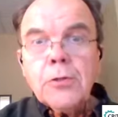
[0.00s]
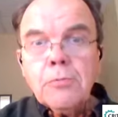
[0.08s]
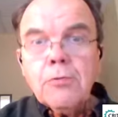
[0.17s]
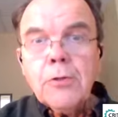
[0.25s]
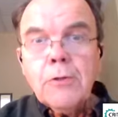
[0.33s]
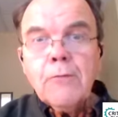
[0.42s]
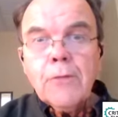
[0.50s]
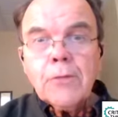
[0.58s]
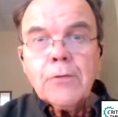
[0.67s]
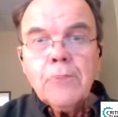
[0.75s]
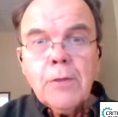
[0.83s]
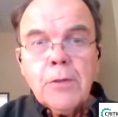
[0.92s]
a
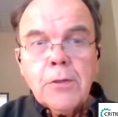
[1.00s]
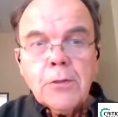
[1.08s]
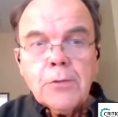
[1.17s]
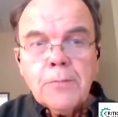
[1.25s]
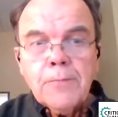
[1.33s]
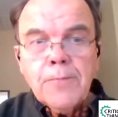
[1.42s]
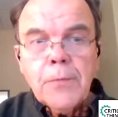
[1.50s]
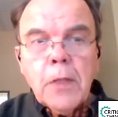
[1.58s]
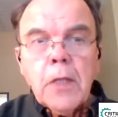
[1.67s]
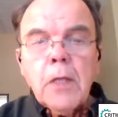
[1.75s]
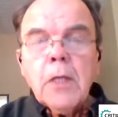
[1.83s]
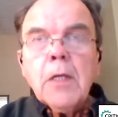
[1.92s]
previous video,
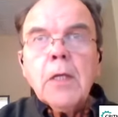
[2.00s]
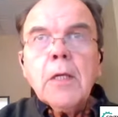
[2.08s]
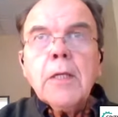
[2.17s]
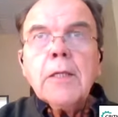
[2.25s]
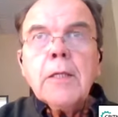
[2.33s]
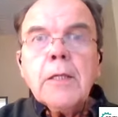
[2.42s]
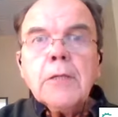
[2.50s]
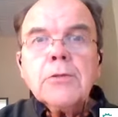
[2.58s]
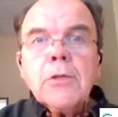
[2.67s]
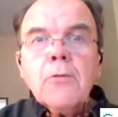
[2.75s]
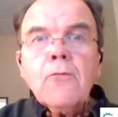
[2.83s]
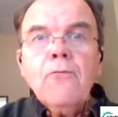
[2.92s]

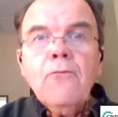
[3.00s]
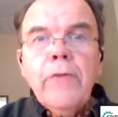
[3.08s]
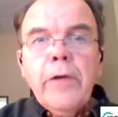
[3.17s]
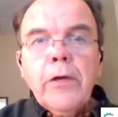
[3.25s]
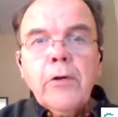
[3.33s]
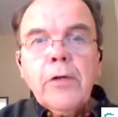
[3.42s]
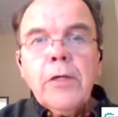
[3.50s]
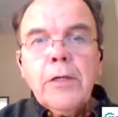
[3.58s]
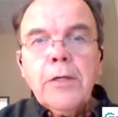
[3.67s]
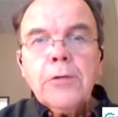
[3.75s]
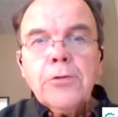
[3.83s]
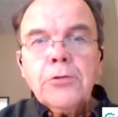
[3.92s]
is a very
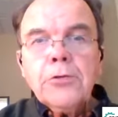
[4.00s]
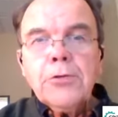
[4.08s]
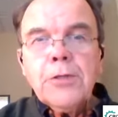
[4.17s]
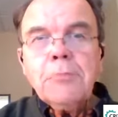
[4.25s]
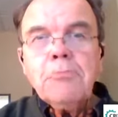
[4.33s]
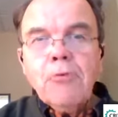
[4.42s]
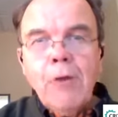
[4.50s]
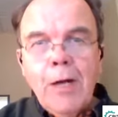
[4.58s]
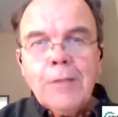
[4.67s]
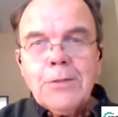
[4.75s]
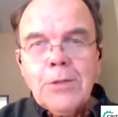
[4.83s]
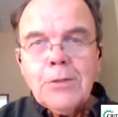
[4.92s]
interesting
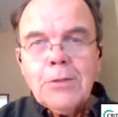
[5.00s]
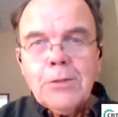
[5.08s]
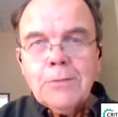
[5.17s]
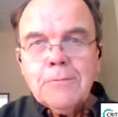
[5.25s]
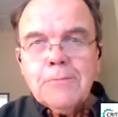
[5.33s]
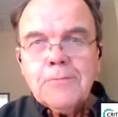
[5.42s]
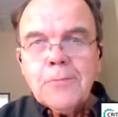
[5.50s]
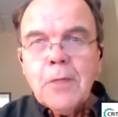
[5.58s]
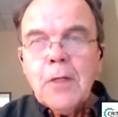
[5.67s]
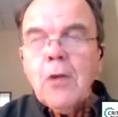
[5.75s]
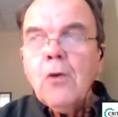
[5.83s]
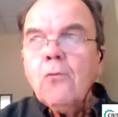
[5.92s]
process.
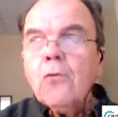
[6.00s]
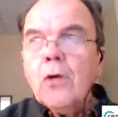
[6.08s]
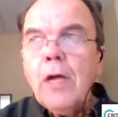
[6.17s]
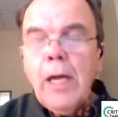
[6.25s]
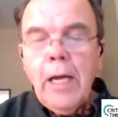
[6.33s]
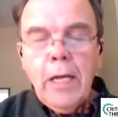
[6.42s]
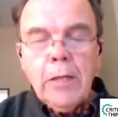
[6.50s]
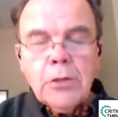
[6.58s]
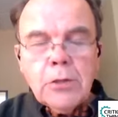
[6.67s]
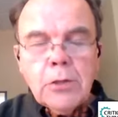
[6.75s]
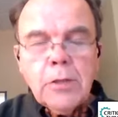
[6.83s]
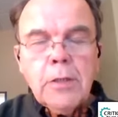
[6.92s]
We're
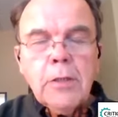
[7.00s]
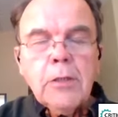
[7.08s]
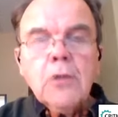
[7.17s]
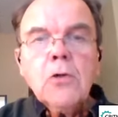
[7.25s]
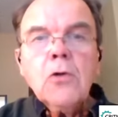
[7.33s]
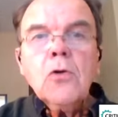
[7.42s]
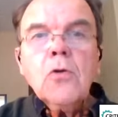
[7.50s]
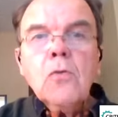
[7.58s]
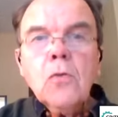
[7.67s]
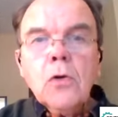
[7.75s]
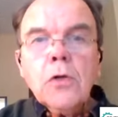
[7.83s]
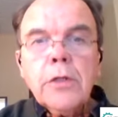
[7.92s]
actually
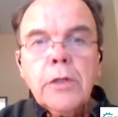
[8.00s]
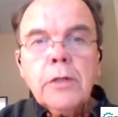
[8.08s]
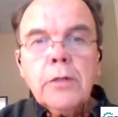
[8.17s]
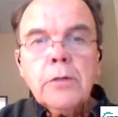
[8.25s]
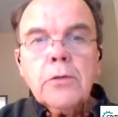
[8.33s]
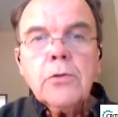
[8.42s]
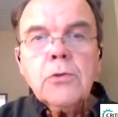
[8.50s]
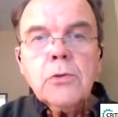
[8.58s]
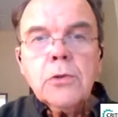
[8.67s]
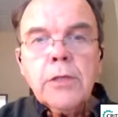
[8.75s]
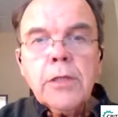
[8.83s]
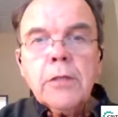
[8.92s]
working
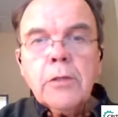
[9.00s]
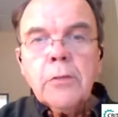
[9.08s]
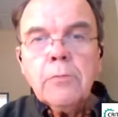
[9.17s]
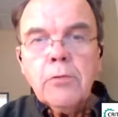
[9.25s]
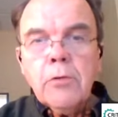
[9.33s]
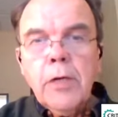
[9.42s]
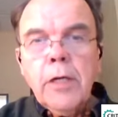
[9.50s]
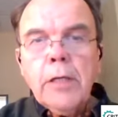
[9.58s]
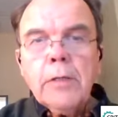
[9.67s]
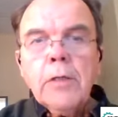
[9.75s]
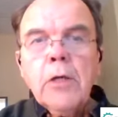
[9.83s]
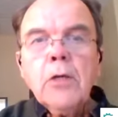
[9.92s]
to get the
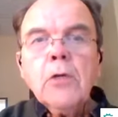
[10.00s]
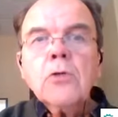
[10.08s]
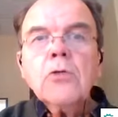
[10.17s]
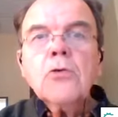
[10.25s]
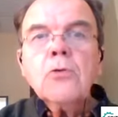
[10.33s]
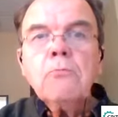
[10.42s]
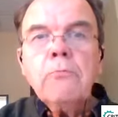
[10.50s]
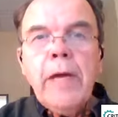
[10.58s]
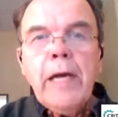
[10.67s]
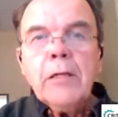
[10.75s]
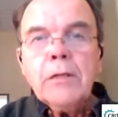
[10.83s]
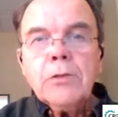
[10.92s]
brain to
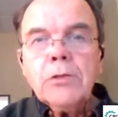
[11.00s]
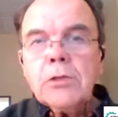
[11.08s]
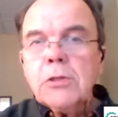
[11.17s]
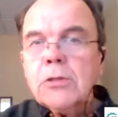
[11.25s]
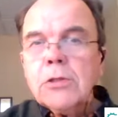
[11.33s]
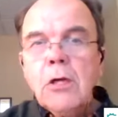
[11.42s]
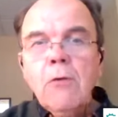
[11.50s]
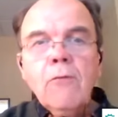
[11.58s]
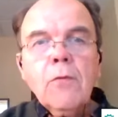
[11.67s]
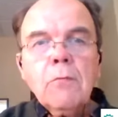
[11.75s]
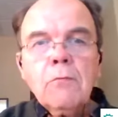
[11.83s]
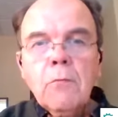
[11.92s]
balance
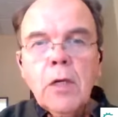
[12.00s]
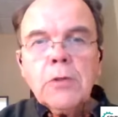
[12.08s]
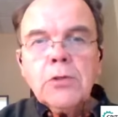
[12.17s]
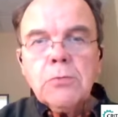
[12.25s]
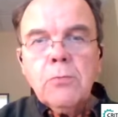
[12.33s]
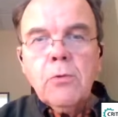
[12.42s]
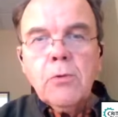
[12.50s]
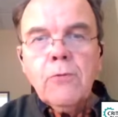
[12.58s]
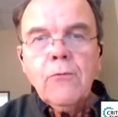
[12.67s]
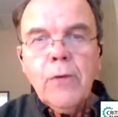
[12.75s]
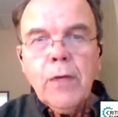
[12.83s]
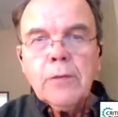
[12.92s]
itself much more
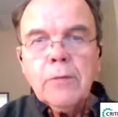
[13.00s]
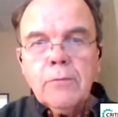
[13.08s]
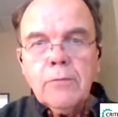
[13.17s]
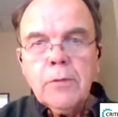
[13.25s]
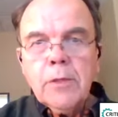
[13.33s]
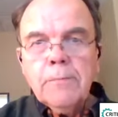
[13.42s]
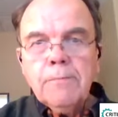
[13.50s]
effectively.